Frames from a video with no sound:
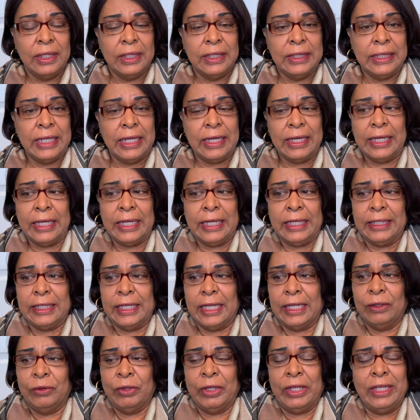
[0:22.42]
Now,
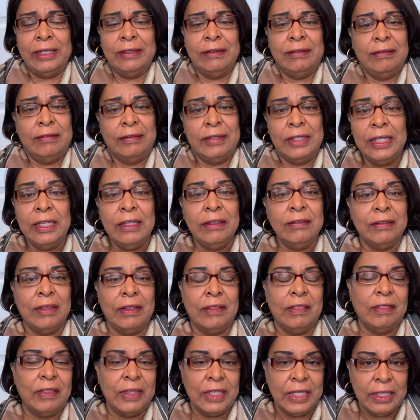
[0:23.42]
and he sees
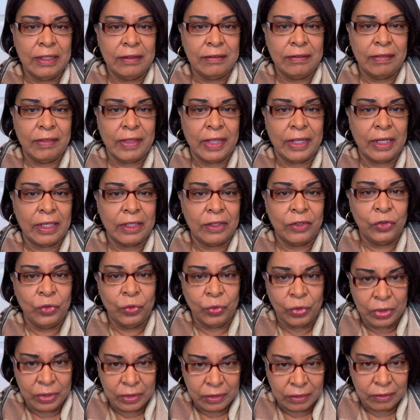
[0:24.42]
the things that
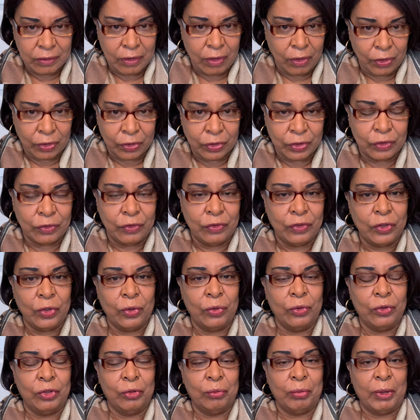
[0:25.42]
you are
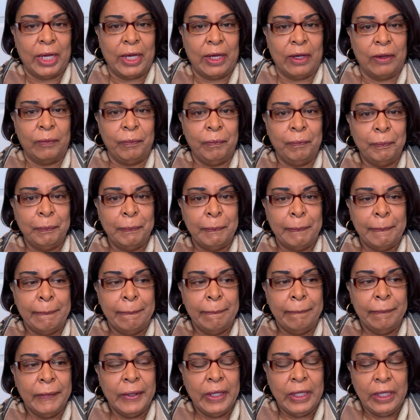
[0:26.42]
concerned about.
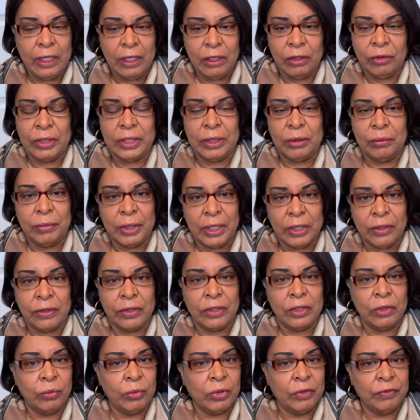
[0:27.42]
Here in
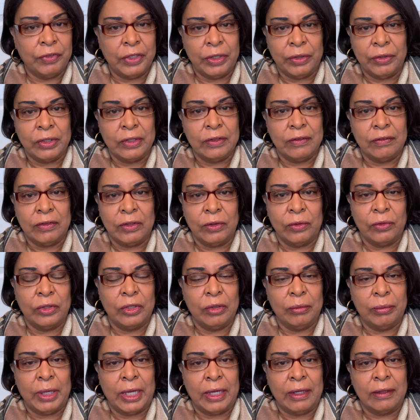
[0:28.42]
America, we're very concerned
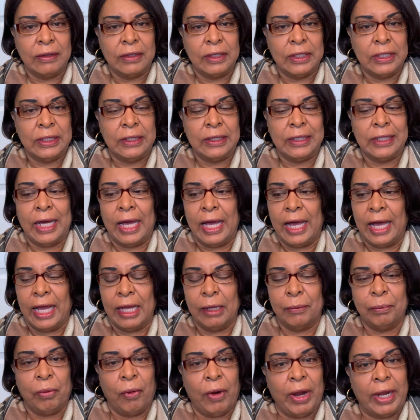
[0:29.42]
about the
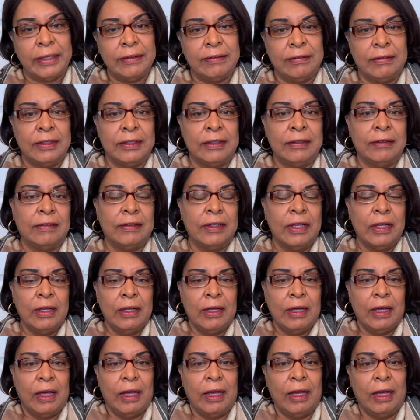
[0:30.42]
high prices
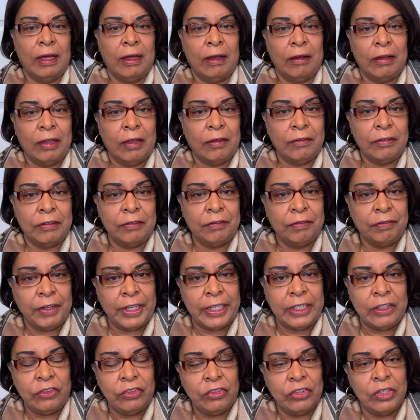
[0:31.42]
of
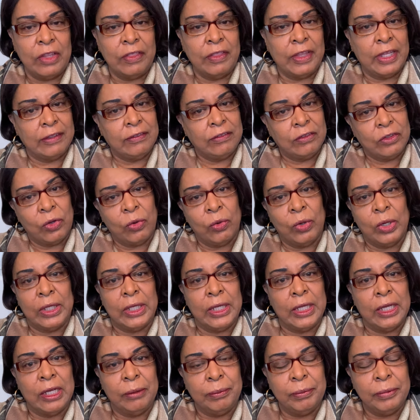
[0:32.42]
inflation that's
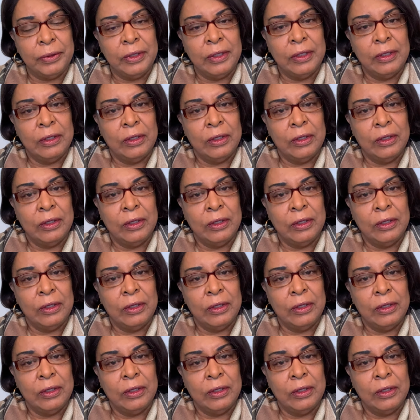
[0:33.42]
going up,